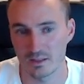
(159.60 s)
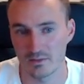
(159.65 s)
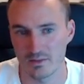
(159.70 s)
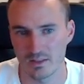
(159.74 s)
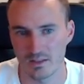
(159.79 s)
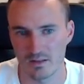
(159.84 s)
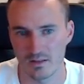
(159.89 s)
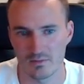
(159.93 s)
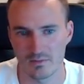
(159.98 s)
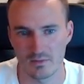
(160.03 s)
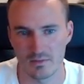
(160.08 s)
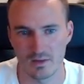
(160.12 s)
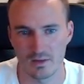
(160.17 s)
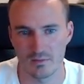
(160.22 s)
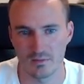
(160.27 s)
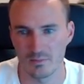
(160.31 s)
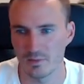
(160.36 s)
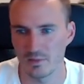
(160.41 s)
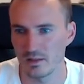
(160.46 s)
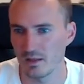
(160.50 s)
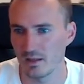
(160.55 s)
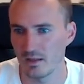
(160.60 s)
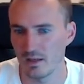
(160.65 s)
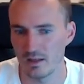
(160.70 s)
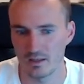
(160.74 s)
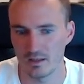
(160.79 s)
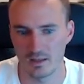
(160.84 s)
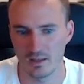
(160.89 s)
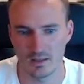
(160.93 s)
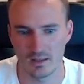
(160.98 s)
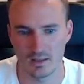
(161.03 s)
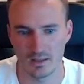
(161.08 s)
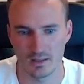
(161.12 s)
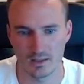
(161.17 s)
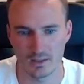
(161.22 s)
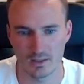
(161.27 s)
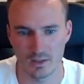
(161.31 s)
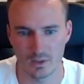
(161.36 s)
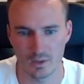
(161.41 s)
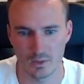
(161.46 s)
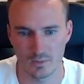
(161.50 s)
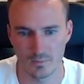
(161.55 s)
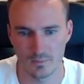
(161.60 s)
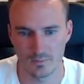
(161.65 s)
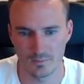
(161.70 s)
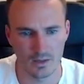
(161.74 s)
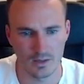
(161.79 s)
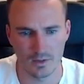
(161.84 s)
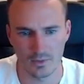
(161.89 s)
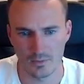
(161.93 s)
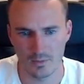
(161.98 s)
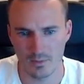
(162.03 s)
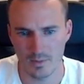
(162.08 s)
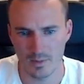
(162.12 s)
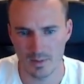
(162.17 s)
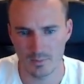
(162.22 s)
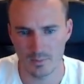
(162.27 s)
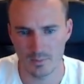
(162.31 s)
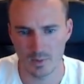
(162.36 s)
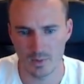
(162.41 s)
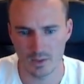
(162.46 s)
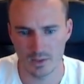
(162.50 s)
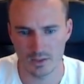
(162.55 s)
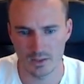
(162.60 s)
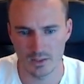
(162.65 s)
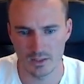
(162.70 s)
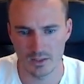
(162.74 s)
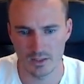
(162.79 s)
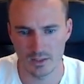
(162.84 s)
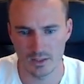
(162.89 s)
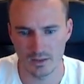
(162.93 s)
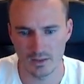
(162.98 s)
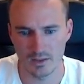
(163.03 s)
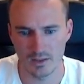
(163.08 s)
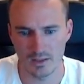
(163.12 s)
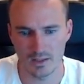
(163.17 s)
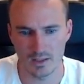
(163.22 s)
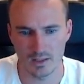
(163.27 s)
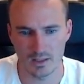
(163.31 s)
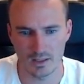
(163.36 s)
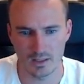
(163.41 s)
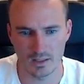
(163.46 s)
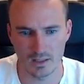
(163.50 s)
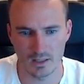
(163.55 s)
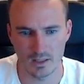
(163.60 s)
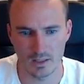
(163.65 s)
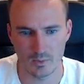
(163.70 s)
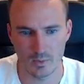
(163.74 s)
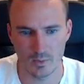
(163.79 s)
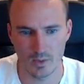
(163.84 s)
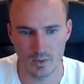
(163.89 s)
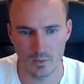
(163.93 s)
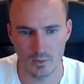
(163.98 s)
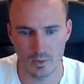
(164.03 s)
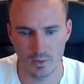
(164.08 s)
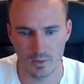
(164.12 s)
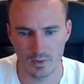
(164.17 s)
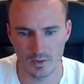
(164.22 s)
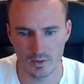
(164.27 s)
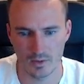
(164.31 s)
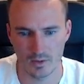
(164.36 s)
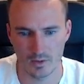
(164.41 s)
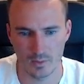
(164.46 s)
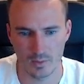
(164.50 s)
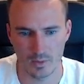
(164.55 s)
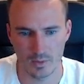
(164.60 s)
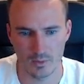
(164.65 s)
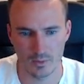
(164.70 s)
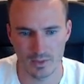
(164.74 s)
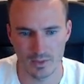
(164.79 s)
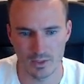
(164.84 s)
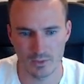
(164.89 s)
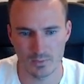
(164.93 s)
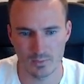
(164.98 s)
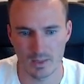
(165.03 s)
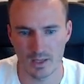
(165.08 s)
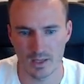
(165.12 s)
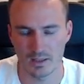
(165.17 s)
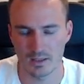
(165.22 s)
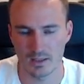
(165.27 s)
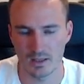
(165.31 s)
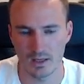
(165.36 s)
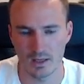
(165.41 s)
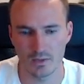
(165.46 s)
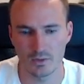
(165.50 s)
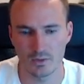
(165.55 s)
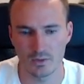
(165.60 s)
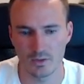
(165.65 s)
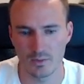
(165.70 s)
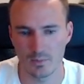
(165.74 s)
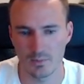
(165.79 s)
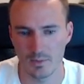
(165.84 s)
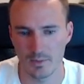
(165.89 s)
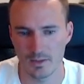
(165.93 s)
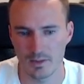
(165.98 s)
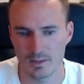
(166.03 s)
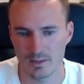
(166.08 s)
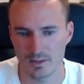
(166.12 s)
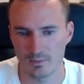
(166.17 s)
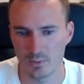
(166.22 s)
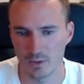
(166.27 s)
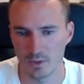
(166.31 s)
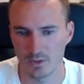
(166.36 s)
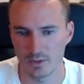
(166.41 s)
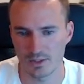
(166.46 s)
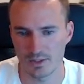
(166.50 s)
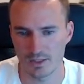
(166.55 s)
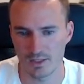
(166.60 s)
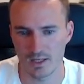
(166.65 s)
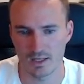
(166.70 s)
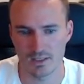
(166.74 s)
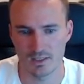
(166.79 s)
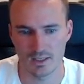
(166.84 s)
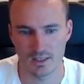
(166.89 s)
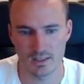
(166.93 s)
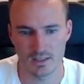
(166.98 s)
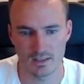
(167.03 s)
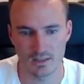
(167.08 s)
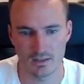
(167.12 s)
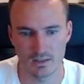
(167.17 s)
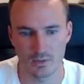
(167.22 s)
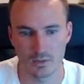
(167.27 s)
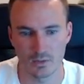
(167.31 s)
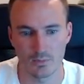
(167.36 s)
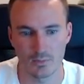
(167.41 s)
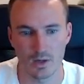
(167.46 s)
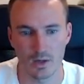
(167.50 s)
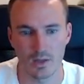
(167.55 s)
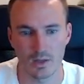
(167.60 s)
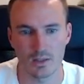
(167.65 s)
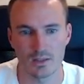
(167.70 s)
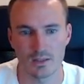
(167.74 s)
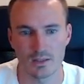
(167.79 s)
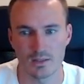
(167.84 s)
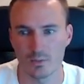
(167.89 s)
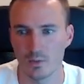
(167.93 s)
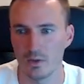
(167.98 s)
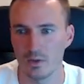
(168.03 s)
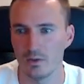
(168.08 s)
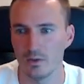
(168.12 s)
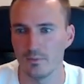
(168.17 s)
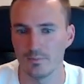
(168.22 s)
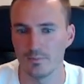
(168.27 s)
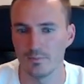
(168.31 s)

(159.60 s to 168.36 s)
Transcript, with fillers: of 7-5, but I'll let it go. 3-bet pot here. I think I can get away with a range bet. I could implement a smaller size against his lower pockets as well.